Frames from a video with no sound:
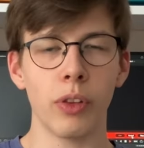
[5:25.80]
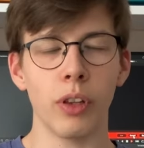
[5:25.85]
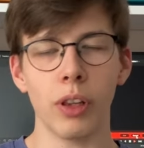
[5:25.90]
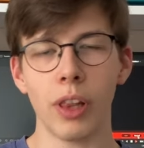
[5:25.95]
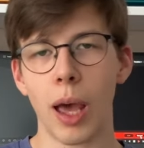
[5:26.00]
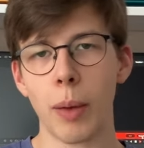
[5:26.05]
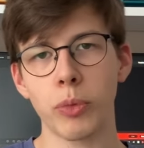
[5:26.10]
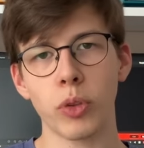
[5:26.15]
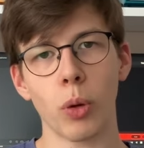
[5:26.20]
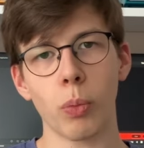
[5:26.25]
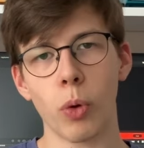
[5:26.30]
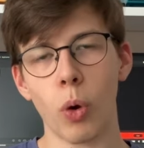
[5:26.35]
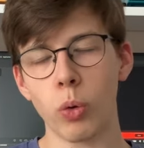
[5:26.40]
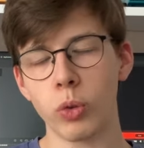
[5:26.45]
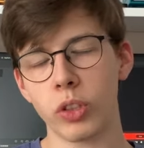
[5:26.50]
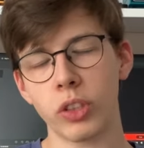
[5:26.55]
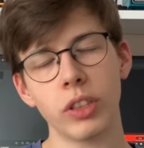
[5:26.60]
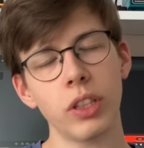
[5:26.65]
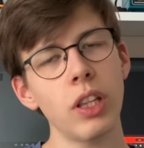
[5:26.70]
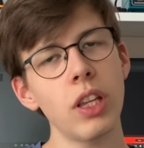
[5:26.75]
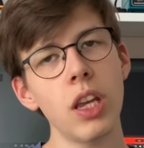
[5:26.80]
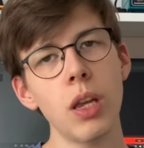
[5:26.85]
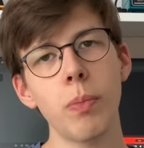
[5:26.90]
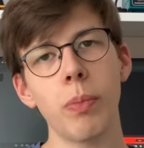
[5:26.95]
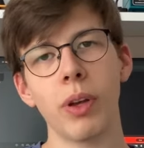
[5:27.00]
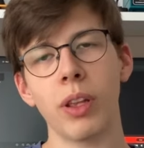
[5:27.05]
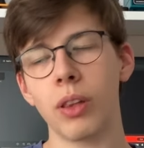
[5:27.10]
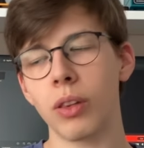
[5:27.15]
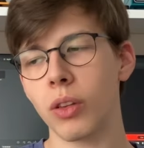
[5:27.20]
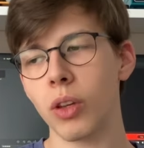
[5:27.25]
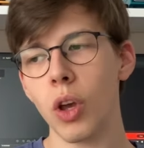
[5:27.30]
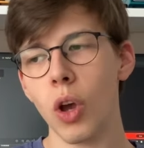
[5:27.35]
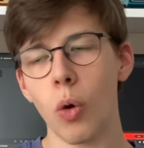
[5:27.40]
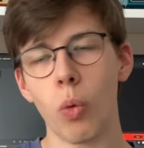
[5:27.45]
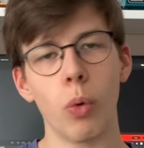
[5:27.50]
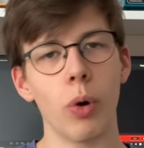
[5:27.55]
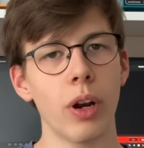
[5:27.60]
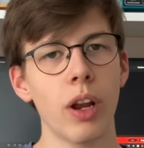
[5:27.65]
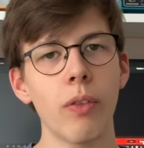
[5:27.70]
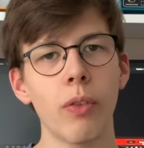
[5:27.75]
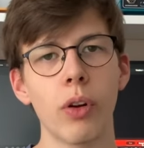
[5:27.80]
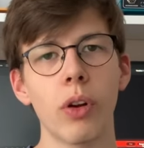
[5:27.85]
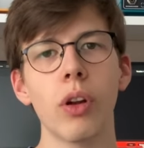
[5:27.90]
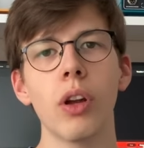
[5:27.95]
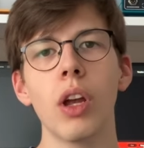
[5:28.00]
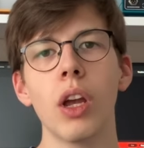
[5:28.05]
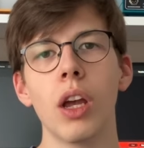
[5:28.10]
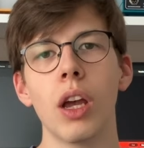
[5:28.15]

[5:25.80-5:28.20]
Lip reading: laptop go to sleep and whatever.